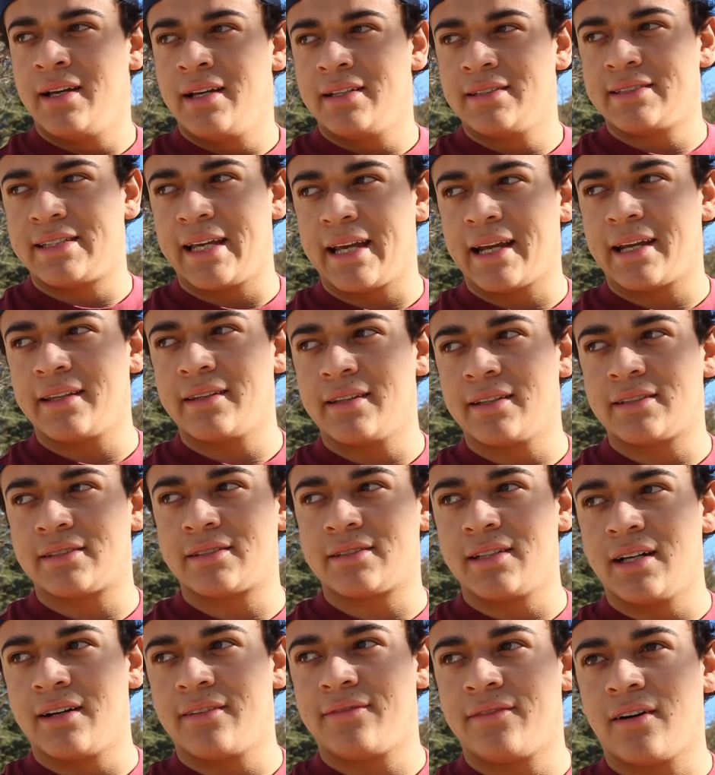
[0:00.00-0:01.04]
taking the
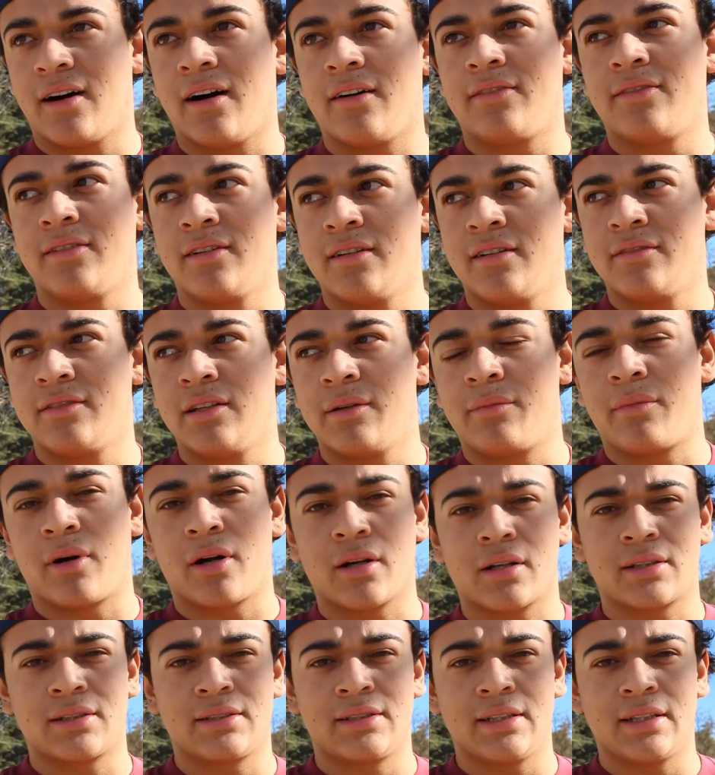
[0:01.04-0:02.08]
stuff off of the
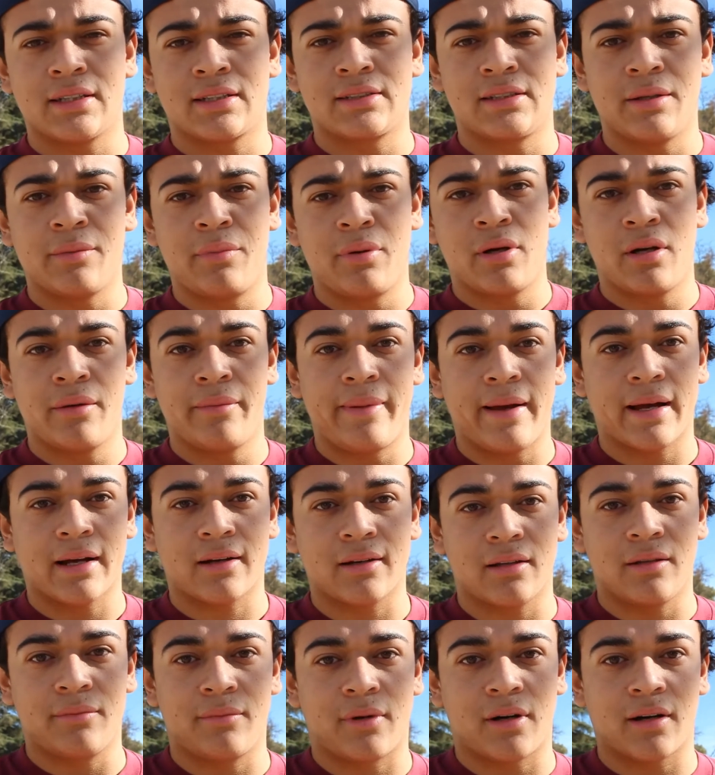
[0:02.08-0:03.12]
Mark 6 and putting it back on
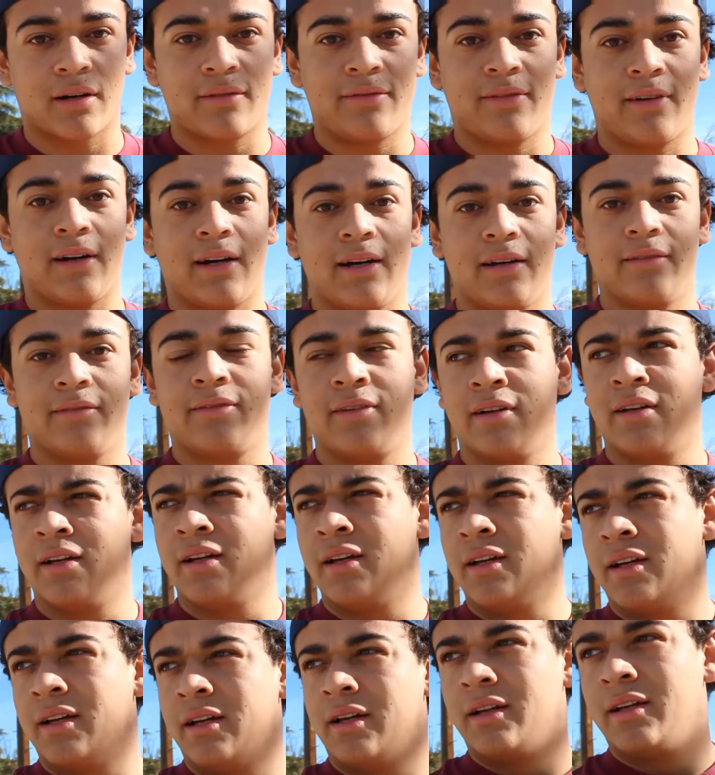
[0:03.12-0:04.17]
the Mark 5,
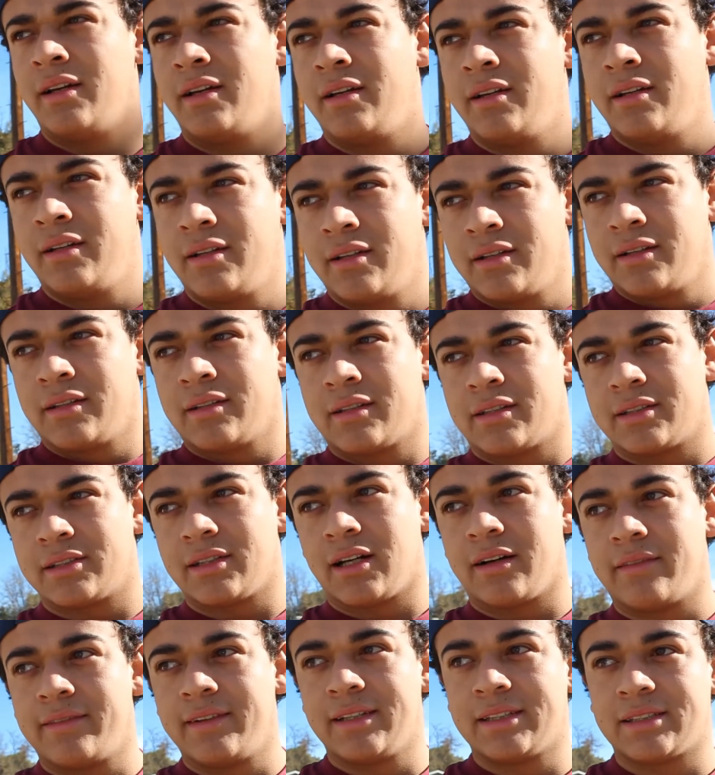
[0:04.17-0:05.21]
because
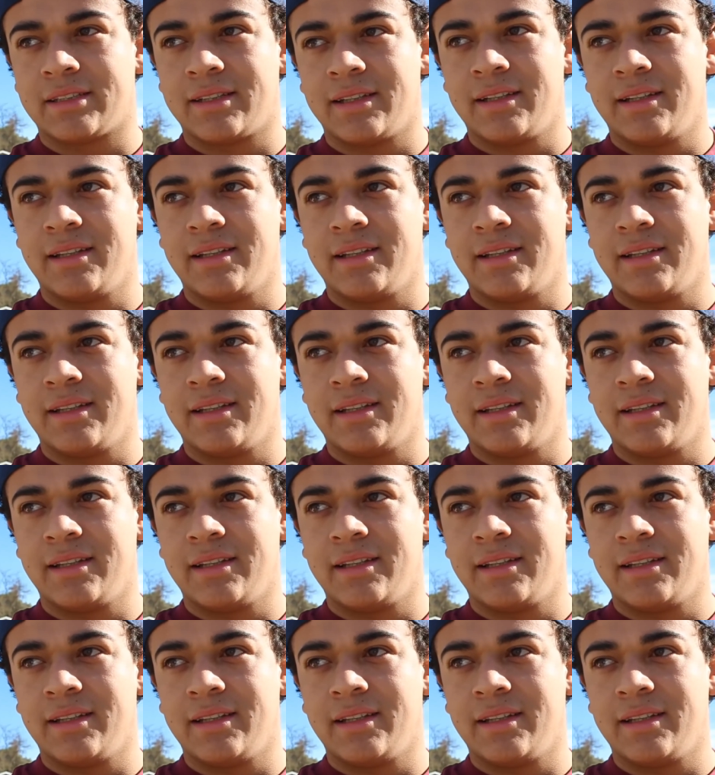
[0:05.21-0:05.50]
obviously